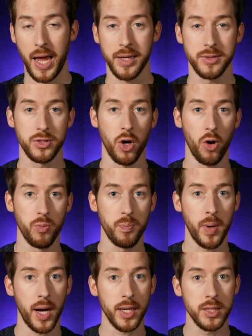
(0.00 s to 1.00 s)
and don't
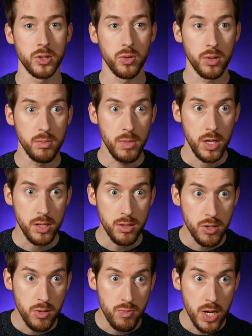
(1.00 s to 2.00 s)
buy into the
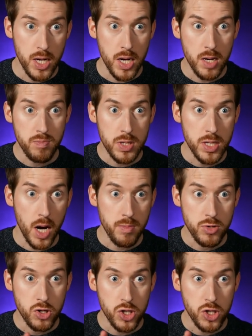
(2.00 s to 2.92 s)
mainstream media and become a